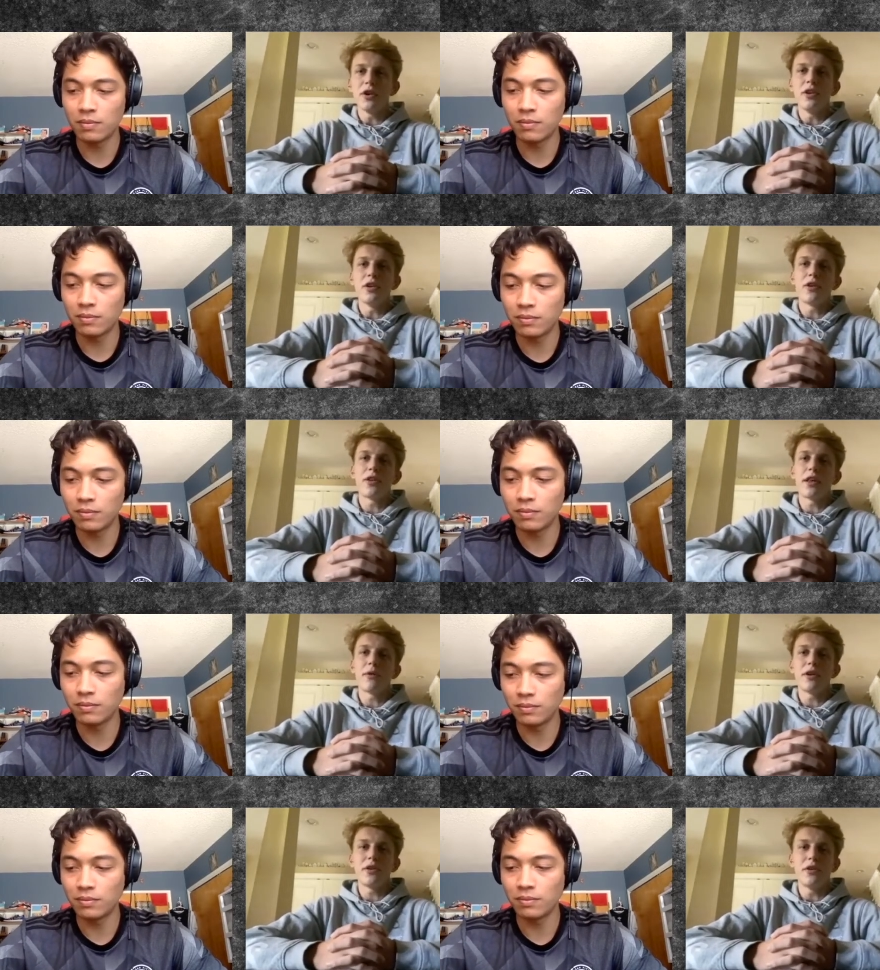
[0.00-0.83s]
Speaker 1: You know, they
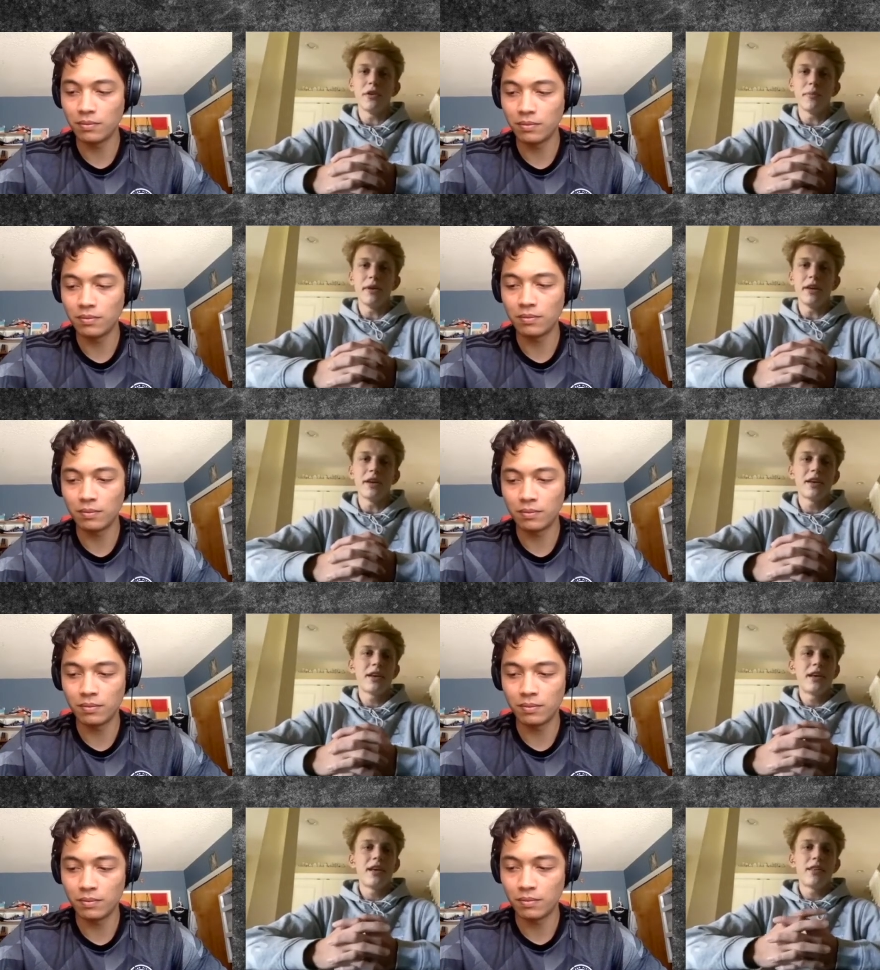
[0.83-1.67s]
want you to be
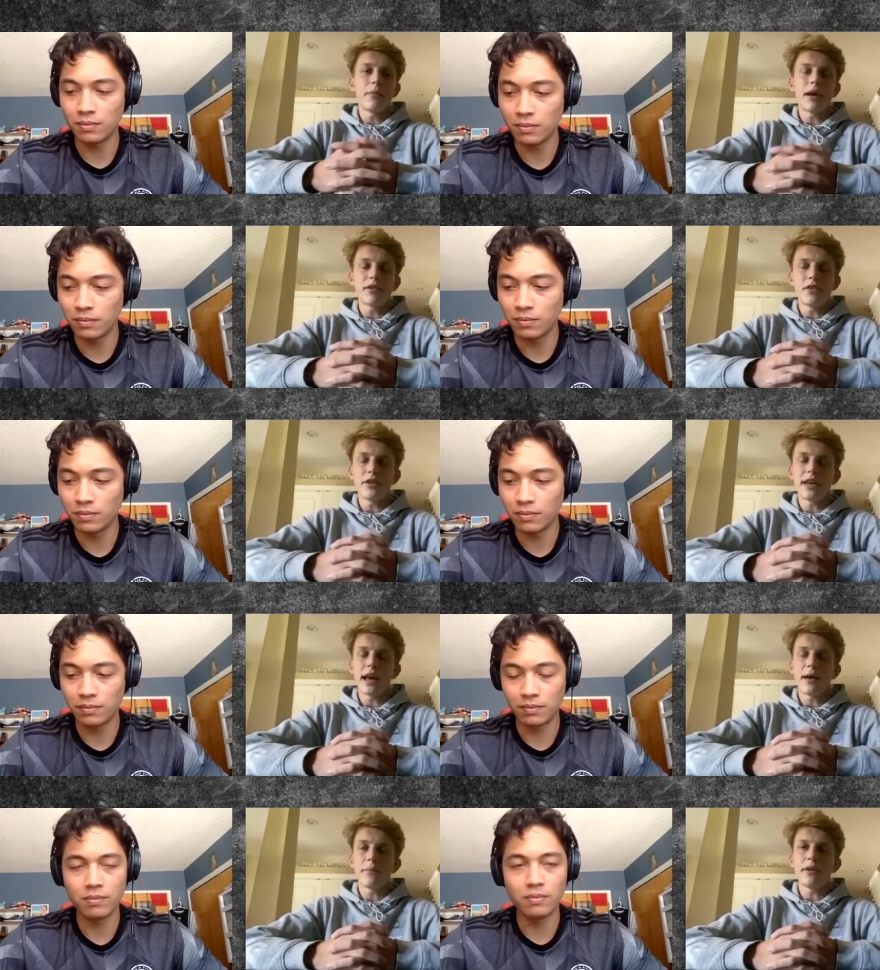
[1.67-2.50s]
the best you
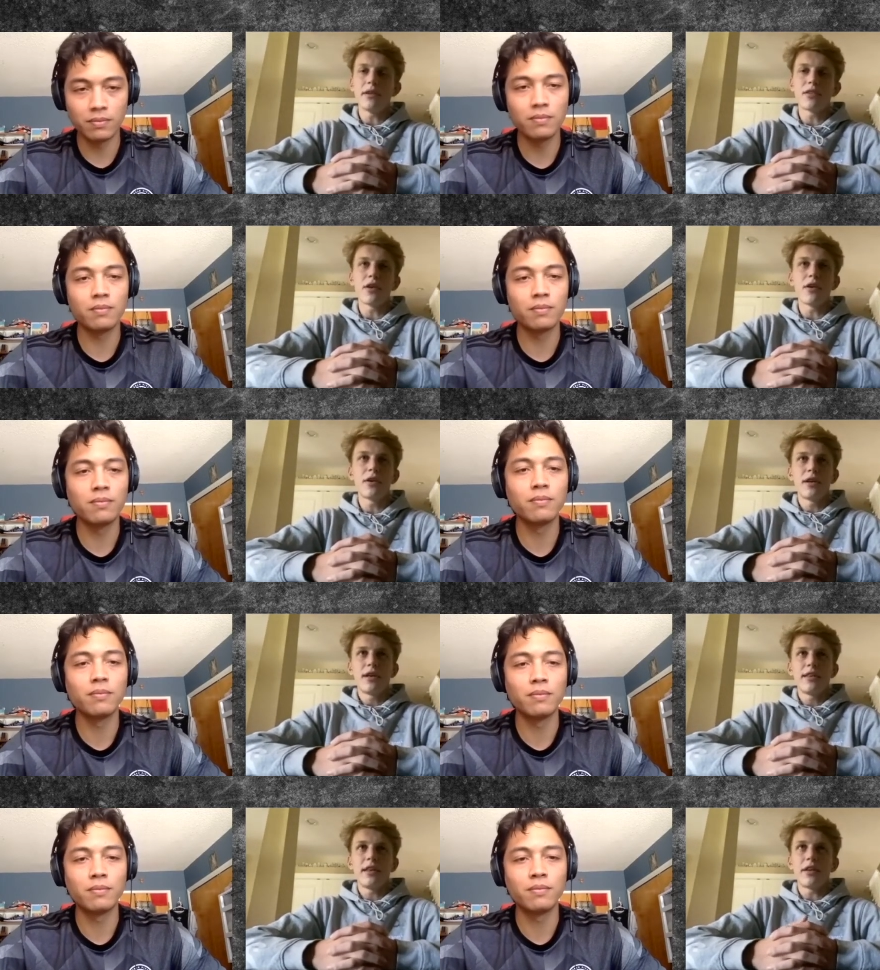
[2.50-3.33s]
can be. So
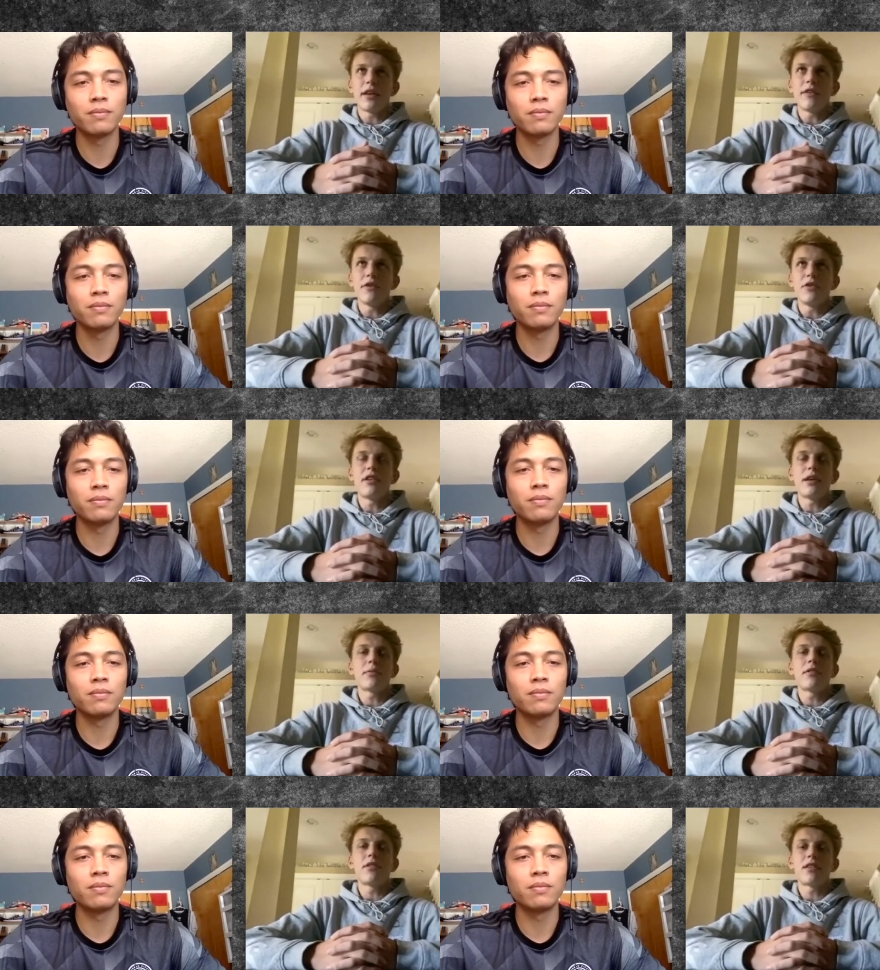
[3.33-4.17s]
they'll give you
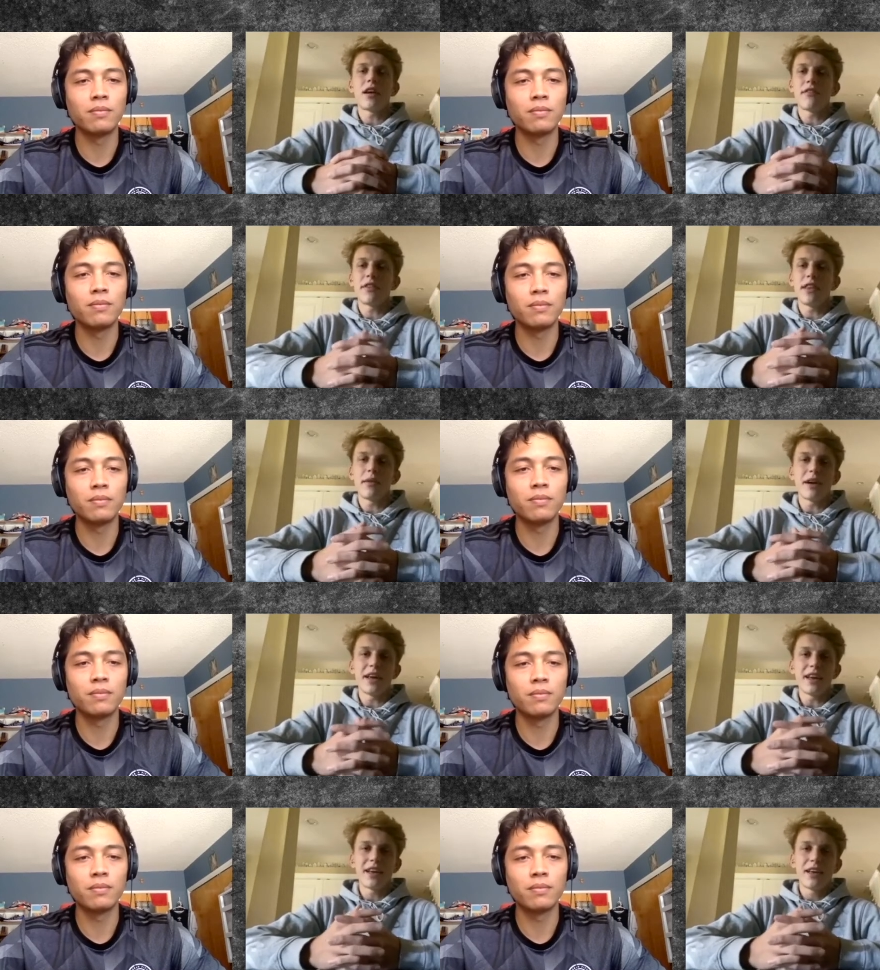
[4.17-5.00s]
tips and stuff, and they
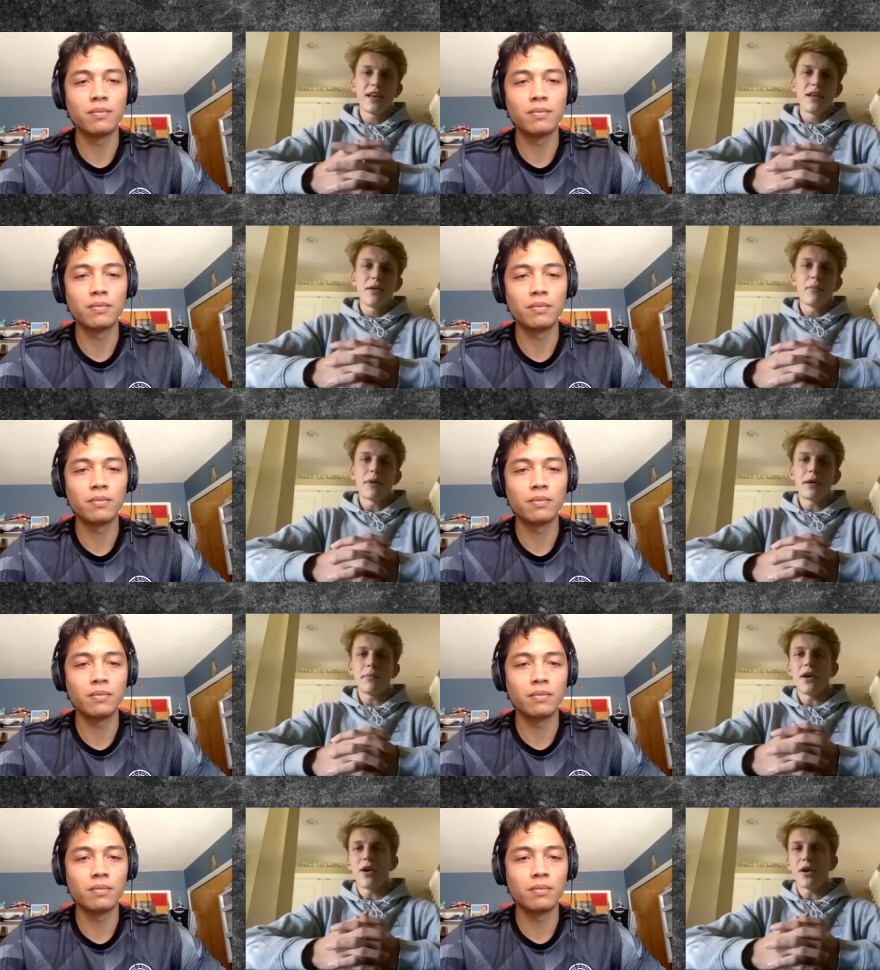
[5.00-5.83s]
might might
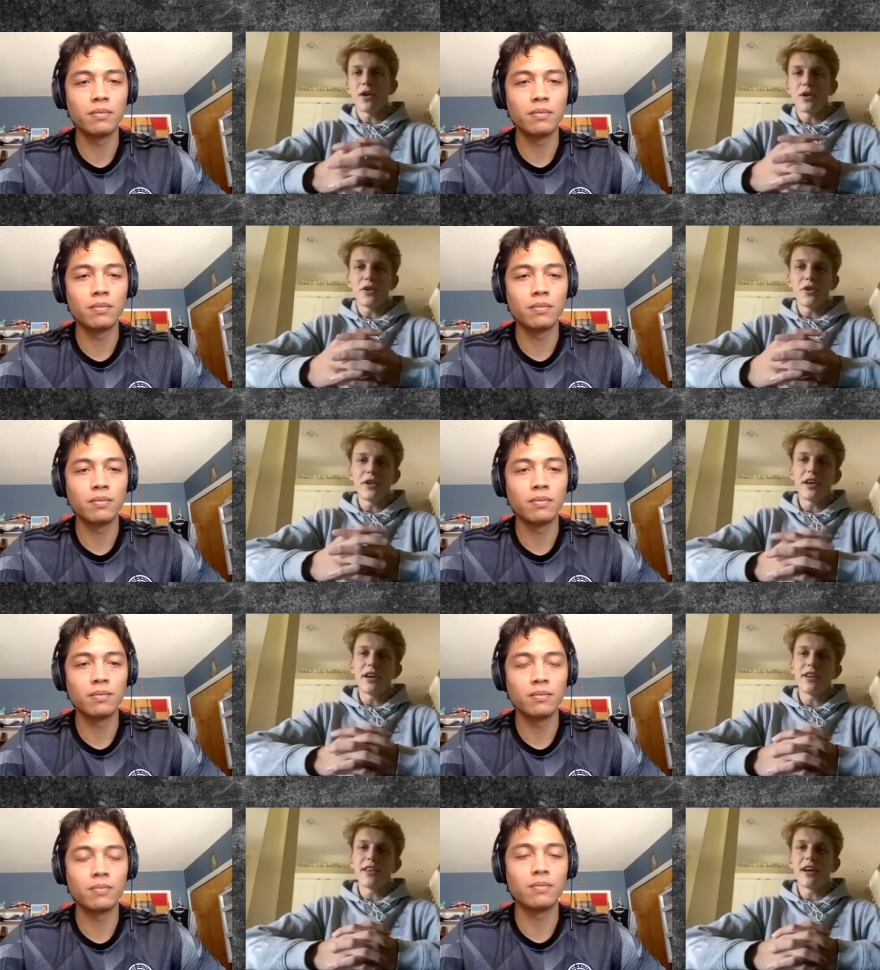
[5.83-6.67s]
be hard on you
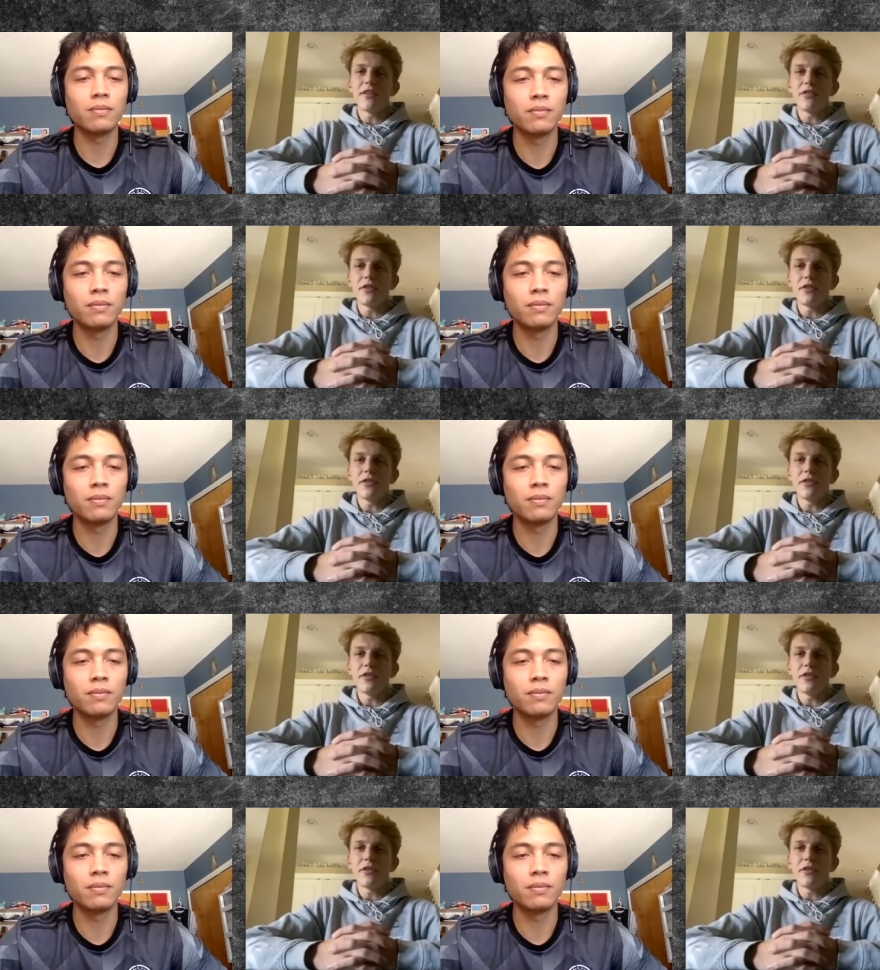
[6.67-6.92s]
here and there if